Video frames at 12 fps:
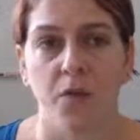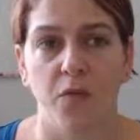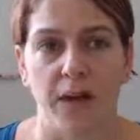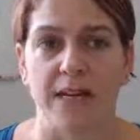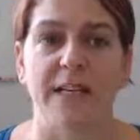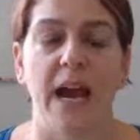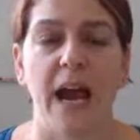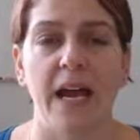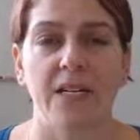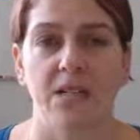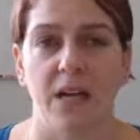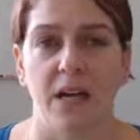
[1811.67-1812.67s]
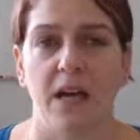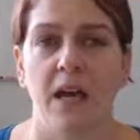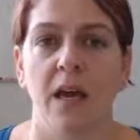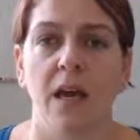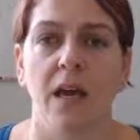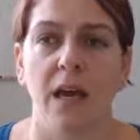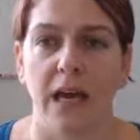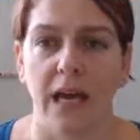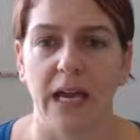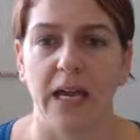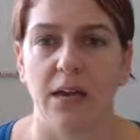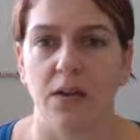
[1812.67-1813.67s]
fantastic,
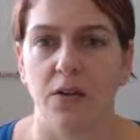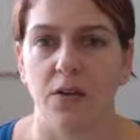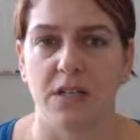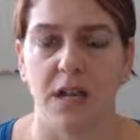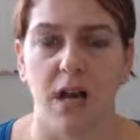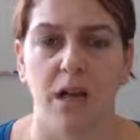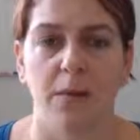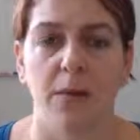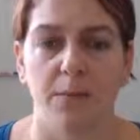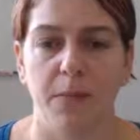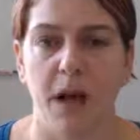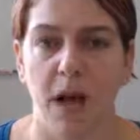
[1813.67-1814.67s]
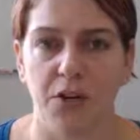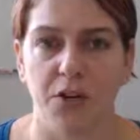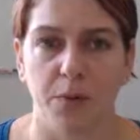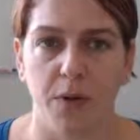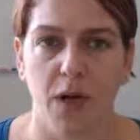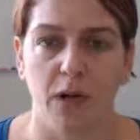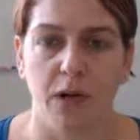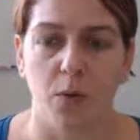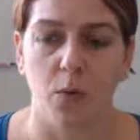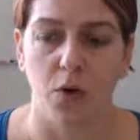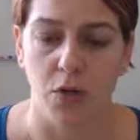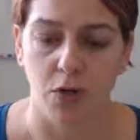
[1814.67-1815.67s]
and there's an element behind your blogging
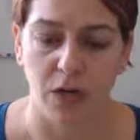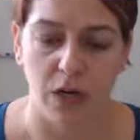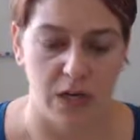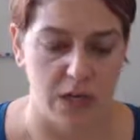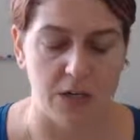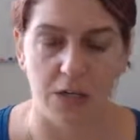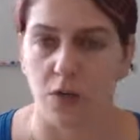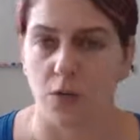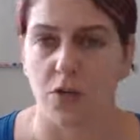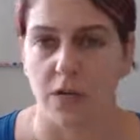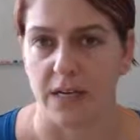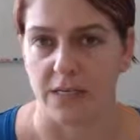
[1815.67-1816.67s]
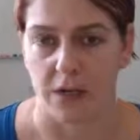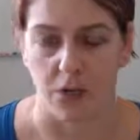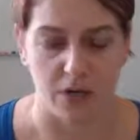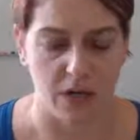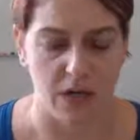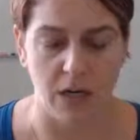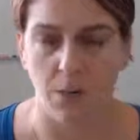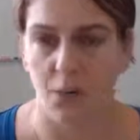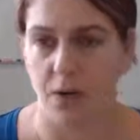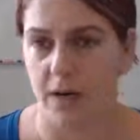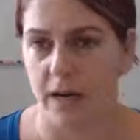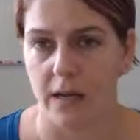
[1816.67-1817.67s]
where you're going to need to socialize it. You're going to need to
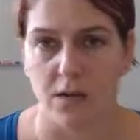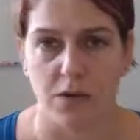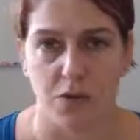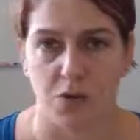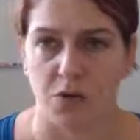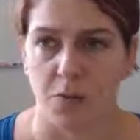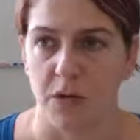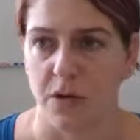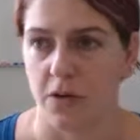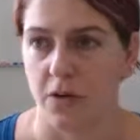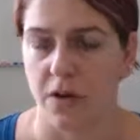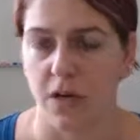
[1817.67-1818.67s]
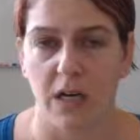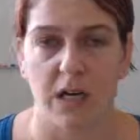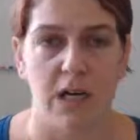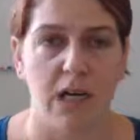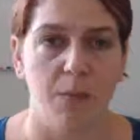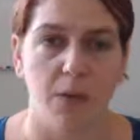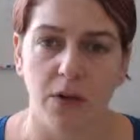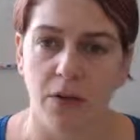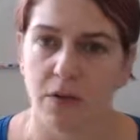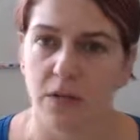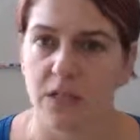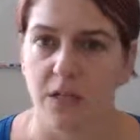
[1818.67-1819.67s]
put it out on social media. You're going to need to email your
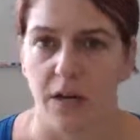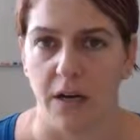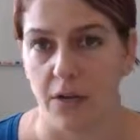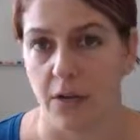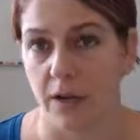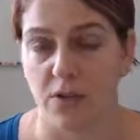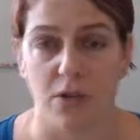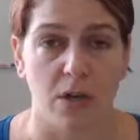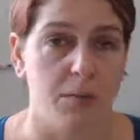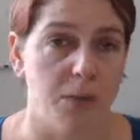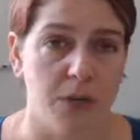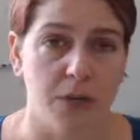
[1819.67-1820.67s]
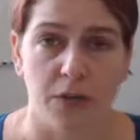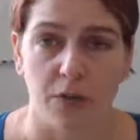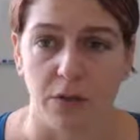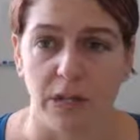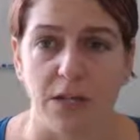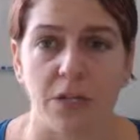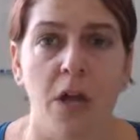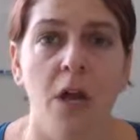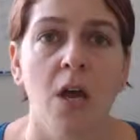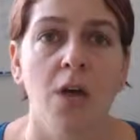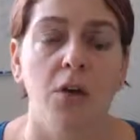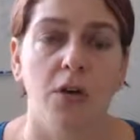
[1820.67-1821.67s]
list on it. You're going to have to start building your list.
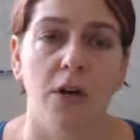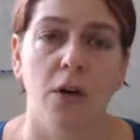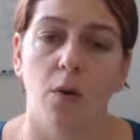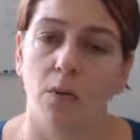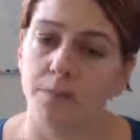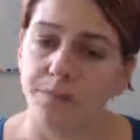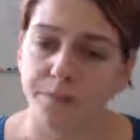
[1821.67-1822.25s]
You're going to